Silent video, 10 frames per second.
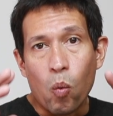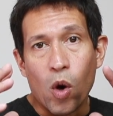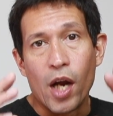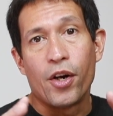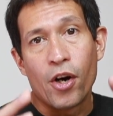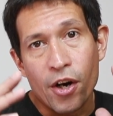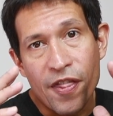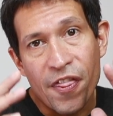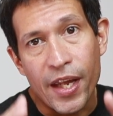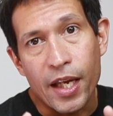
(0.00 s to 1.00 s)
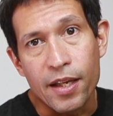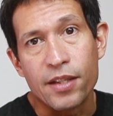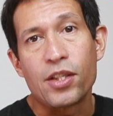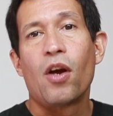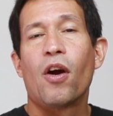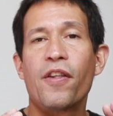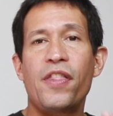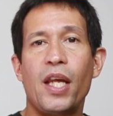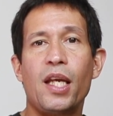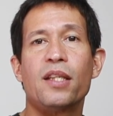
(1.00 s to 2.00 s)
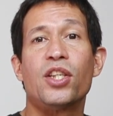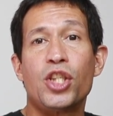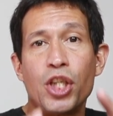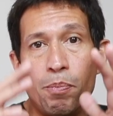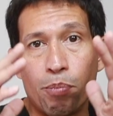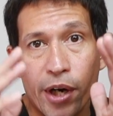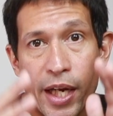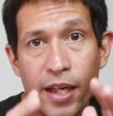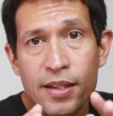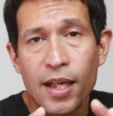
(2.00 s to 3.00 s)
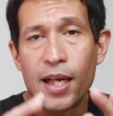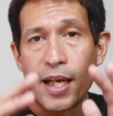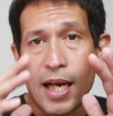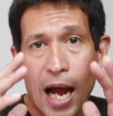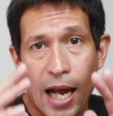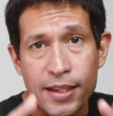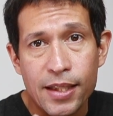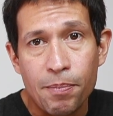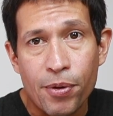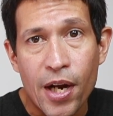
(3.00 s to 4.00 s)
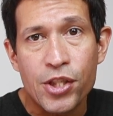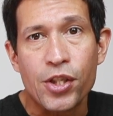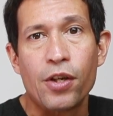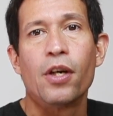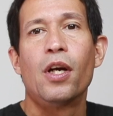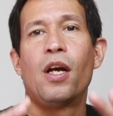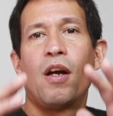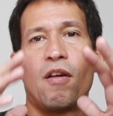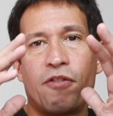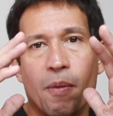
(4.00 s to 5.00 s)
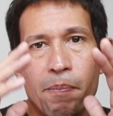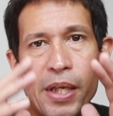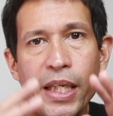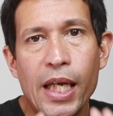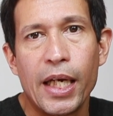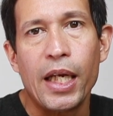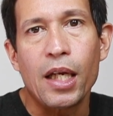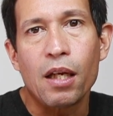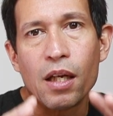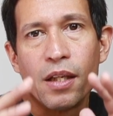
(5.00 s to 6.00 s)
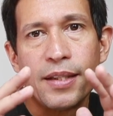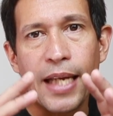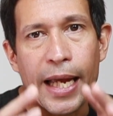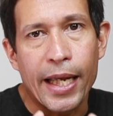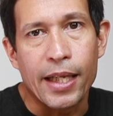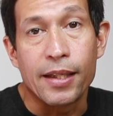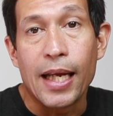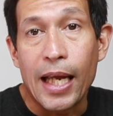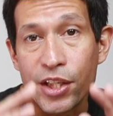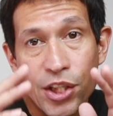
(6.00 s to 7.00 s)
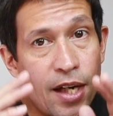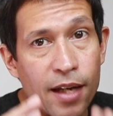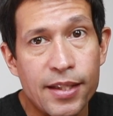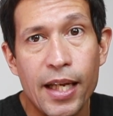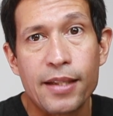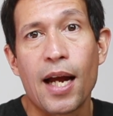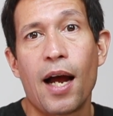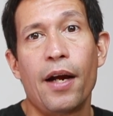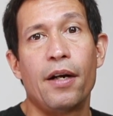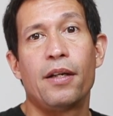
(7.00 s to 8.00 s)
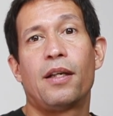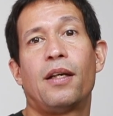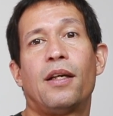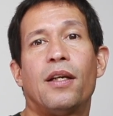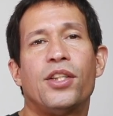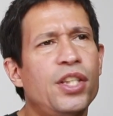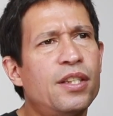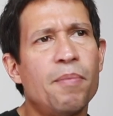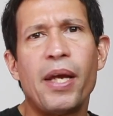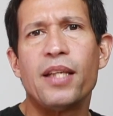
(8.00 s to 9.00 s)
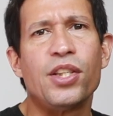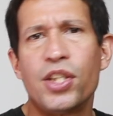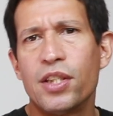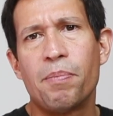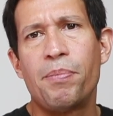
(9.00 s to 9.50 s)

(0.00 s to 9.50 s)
what her thing is. Her thing is she brings constant pressure from beginning to end, and she doesn't get tired. She's amazing. She's a